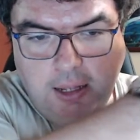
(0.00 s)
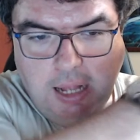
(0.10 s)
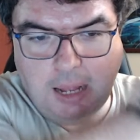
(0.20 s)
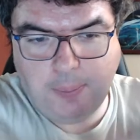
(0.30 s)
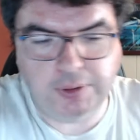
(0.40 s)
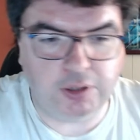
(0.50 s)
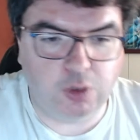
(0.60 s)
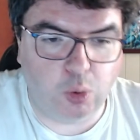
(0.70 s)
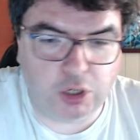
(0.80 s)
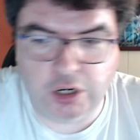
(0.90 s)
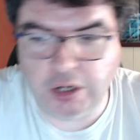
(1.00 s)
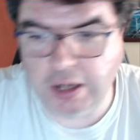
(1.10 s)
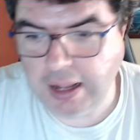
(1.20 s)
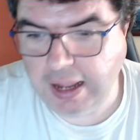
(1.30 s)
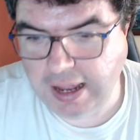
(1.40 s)
up in the corner
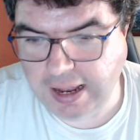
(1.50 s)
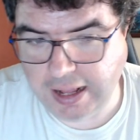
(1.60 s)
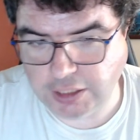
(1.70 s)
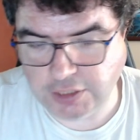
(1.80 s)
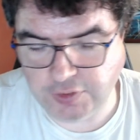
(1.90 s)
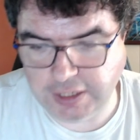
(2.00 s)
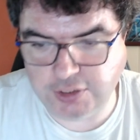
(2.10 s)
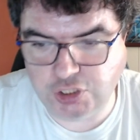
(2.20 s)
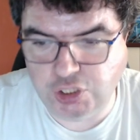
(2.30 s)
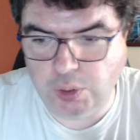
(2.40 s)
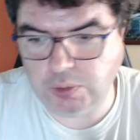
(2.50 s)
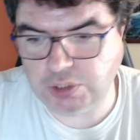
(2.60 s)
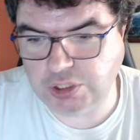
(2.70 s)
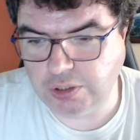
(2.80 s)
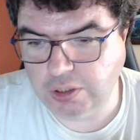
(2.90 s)
and I also have a link in the show notes.